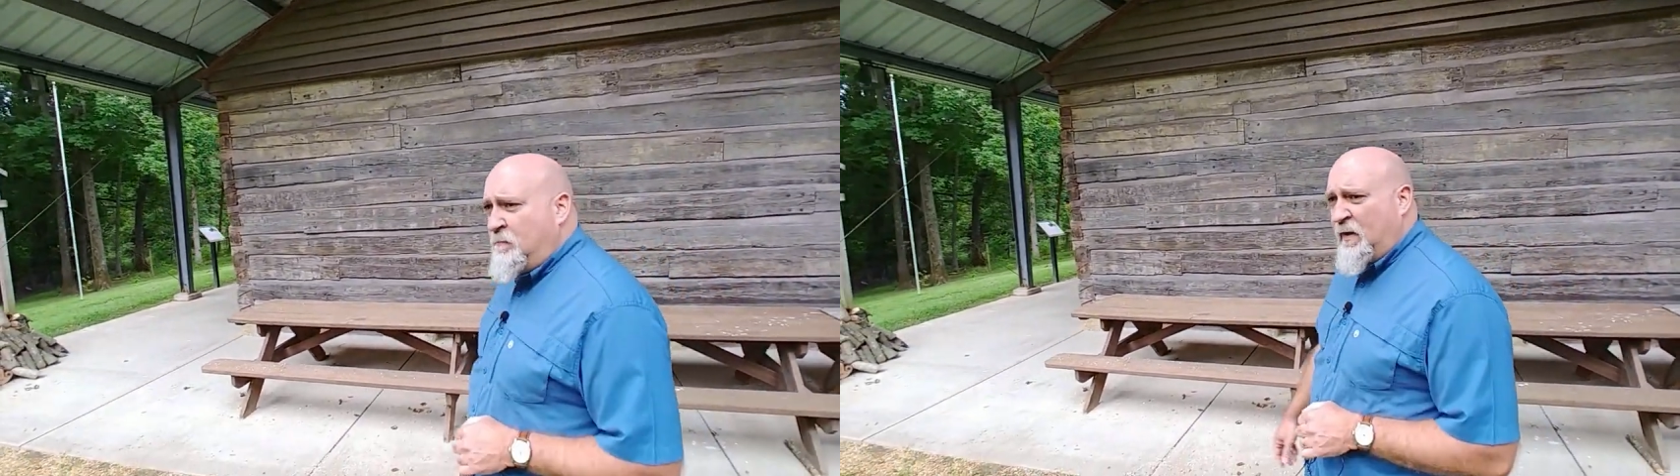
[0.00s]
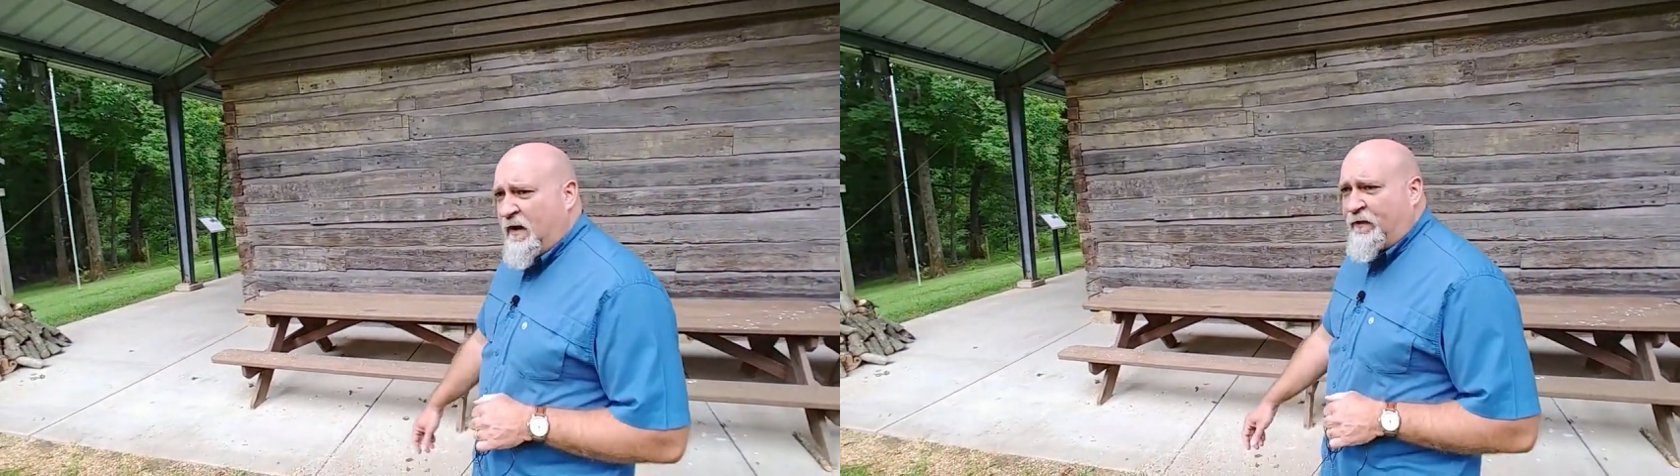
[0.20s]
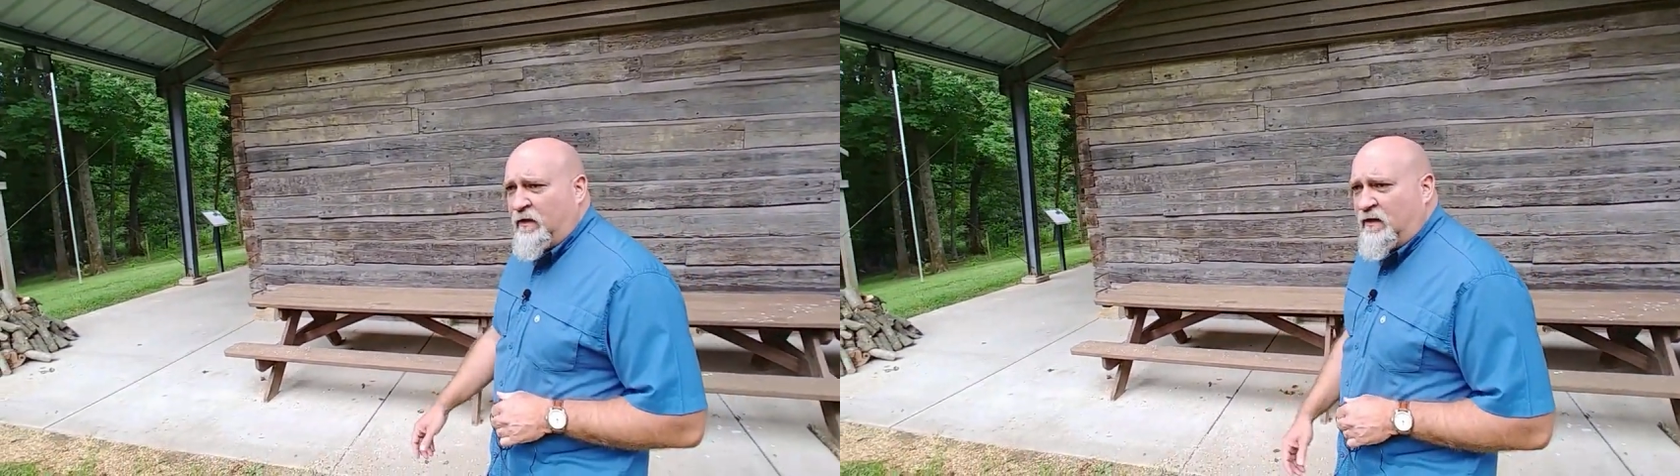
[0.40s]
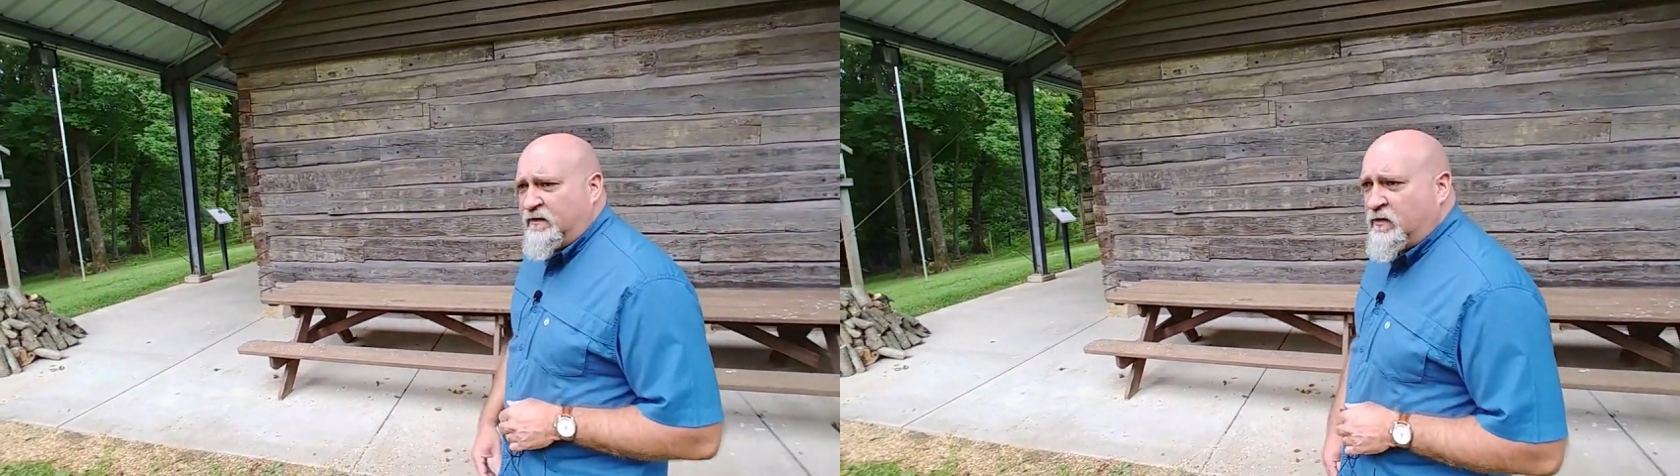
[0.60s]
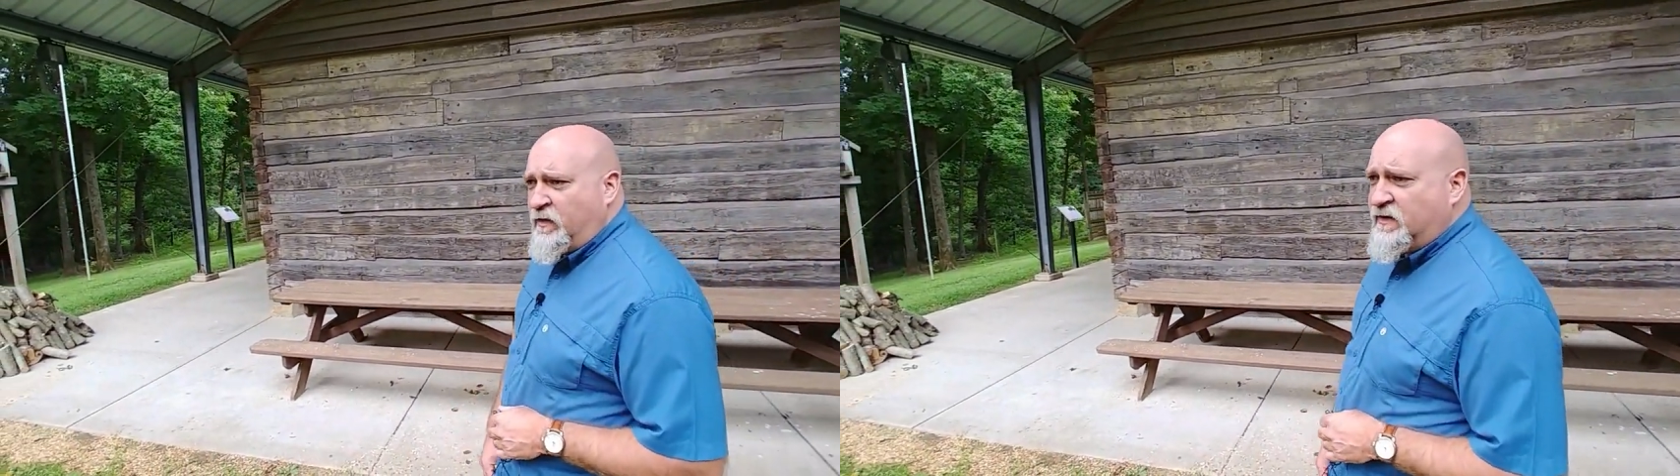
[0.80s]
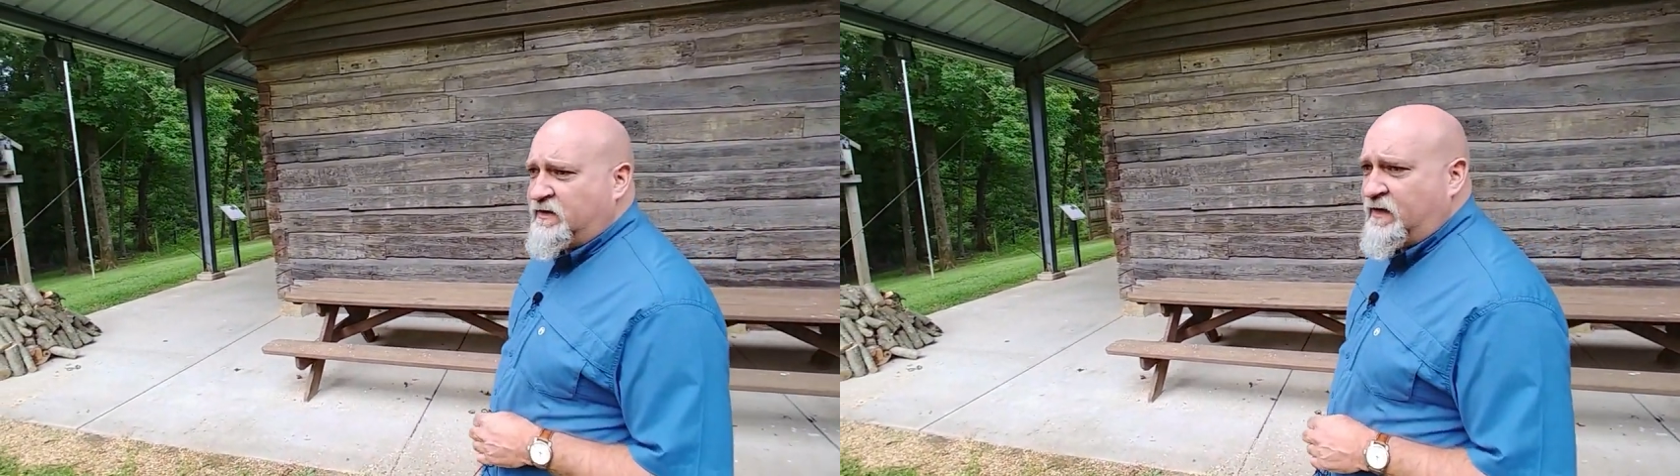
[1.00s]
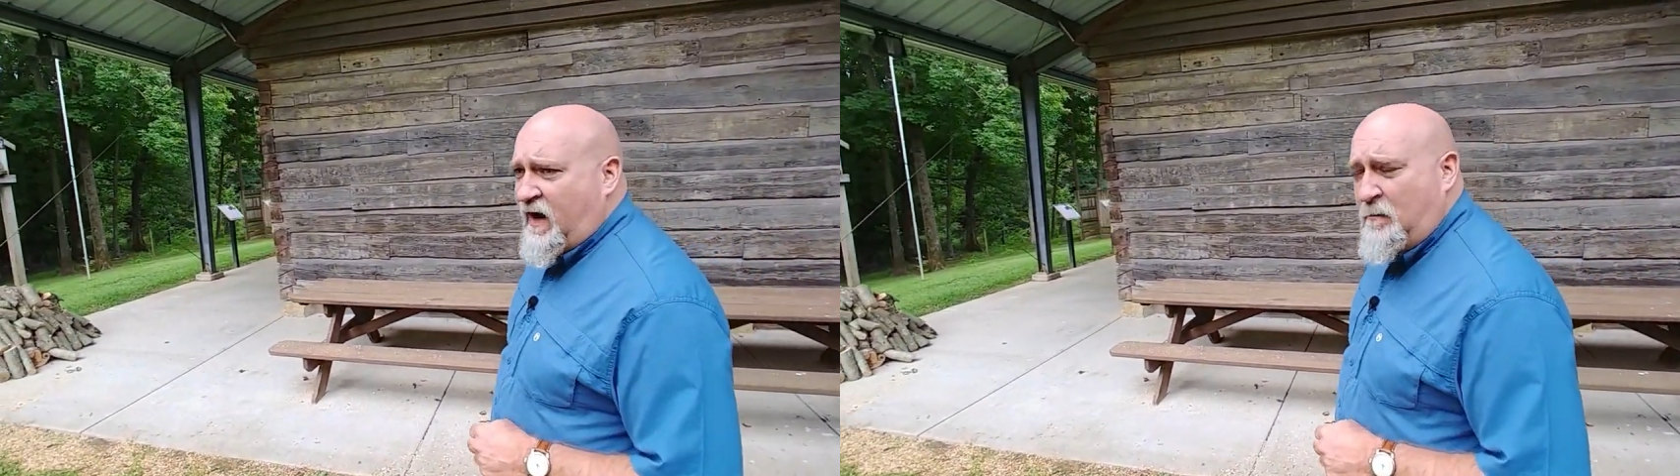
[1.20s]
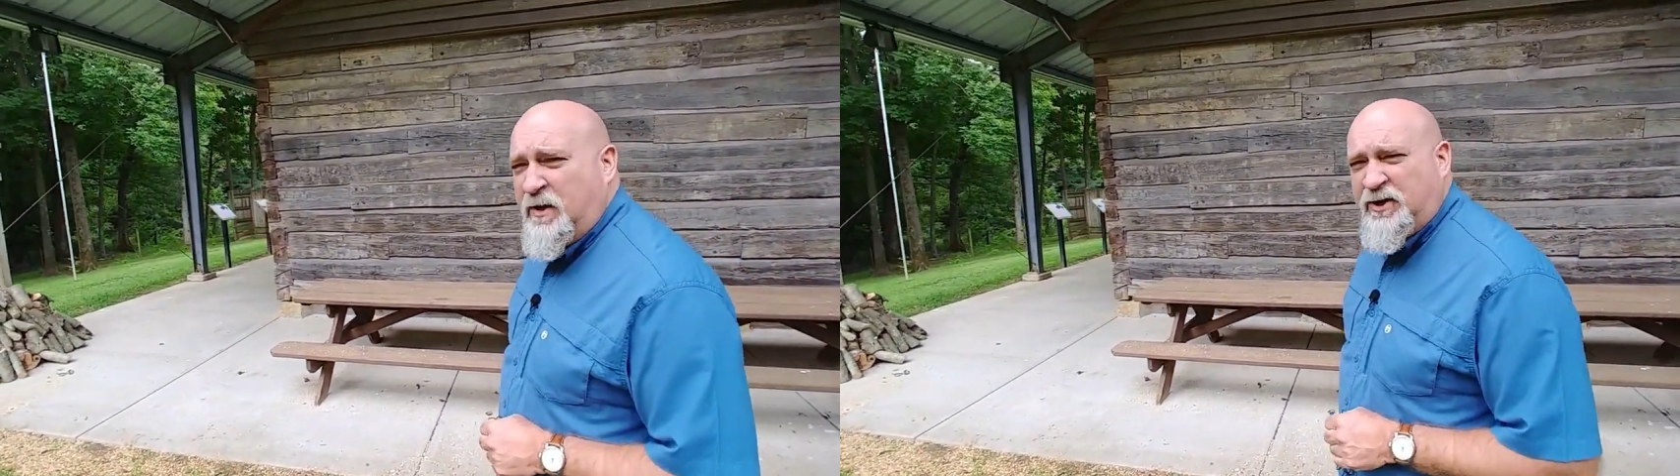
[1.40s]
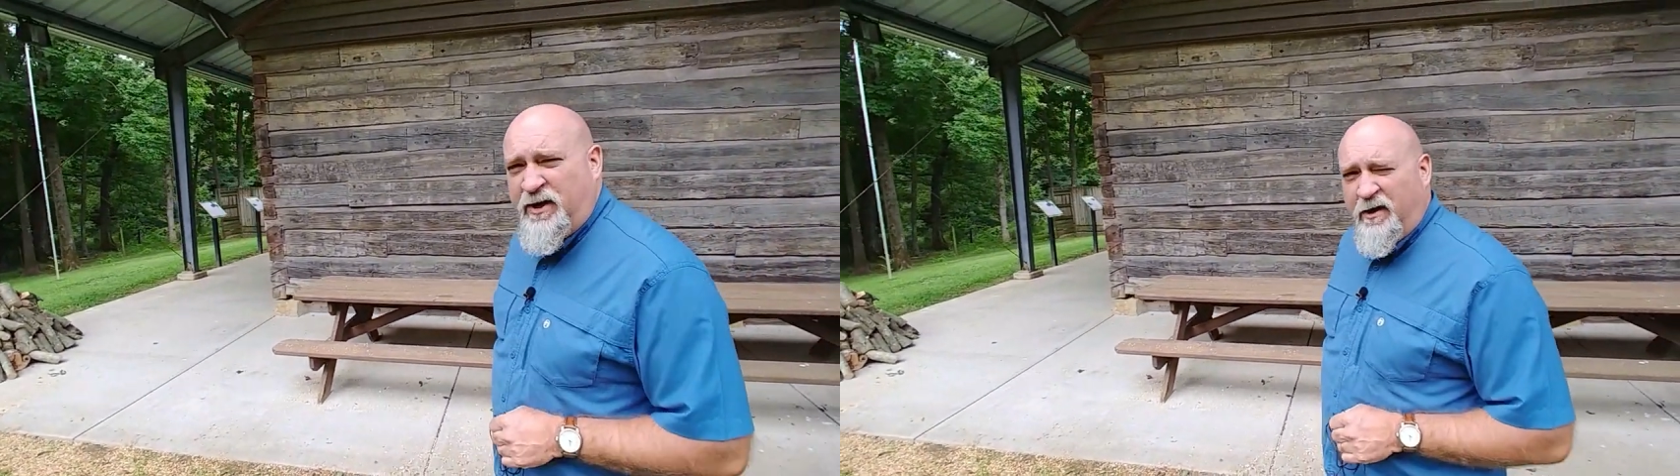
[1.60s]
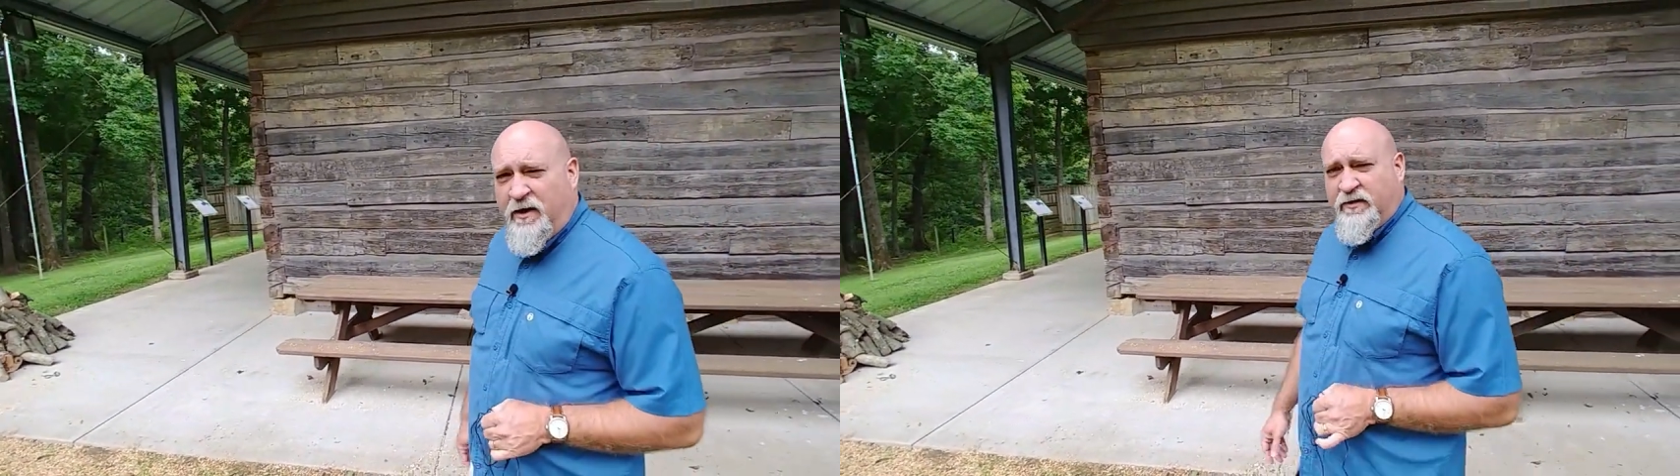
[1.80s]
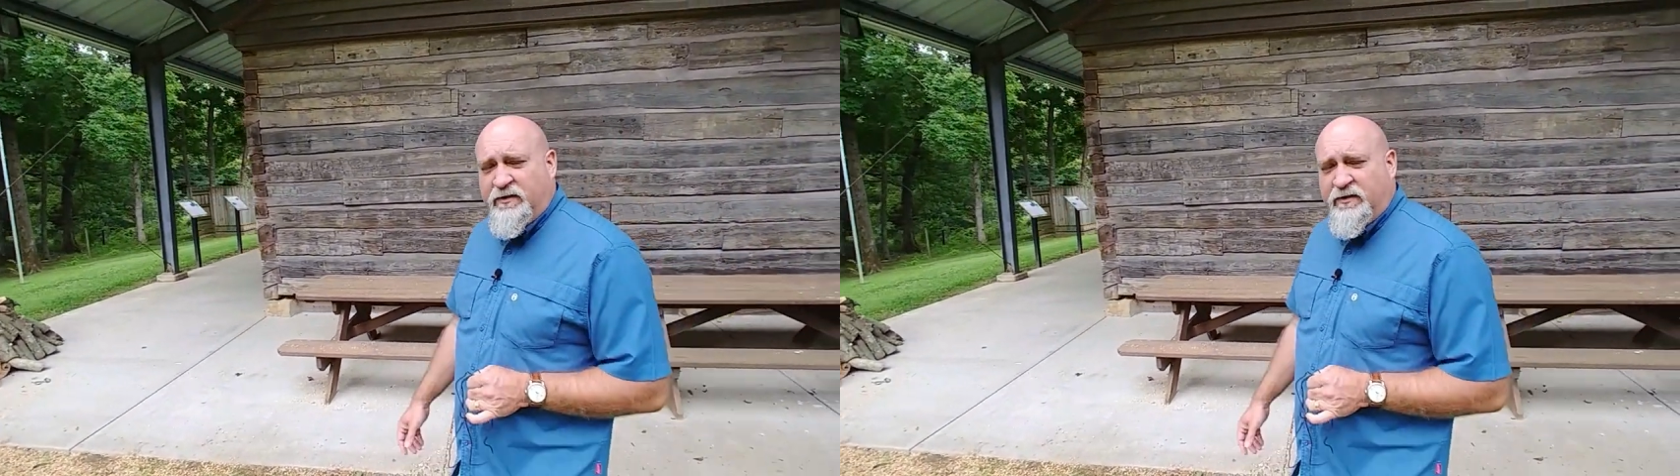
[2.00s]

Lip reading: Bethel is going to send out missionaries